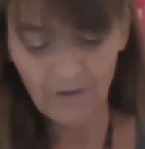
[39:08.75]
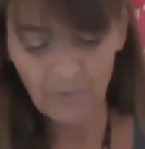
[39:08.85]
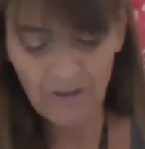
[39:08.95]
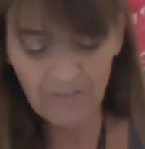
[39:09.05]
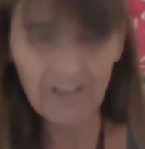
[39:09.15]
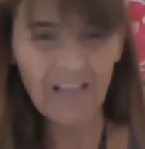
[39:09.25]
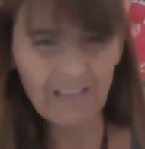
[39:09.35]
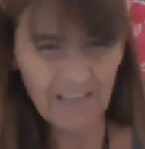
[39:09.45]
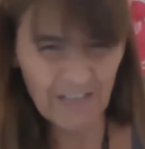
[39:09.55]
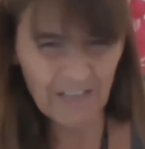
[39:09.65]
with
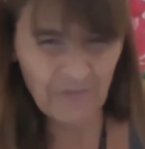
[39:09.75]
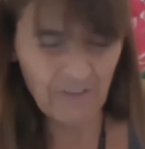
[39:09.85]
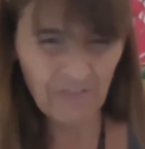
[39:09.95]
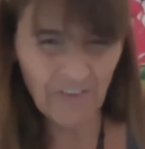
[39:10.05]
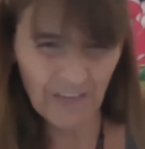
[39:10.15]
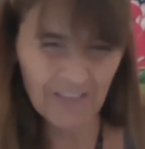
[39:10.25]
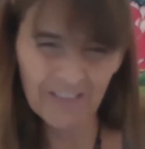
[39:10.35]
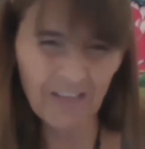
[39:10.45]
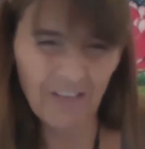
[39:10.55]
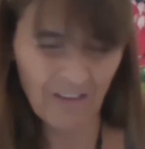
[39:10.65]
cleanliness of her feet, is
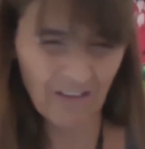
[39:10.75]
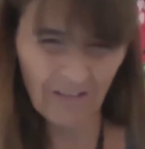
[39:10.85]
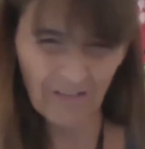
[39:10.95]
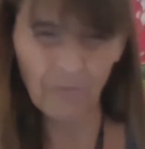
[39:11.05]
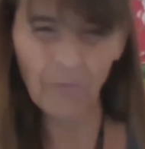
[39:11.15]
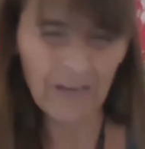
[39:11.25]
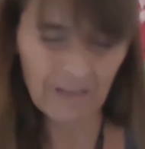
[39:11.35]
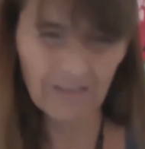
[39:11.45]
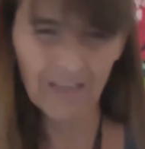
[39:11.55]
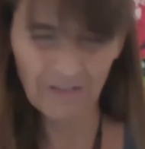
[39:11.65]
another
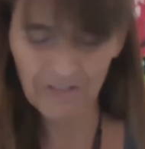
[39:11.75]
weird thing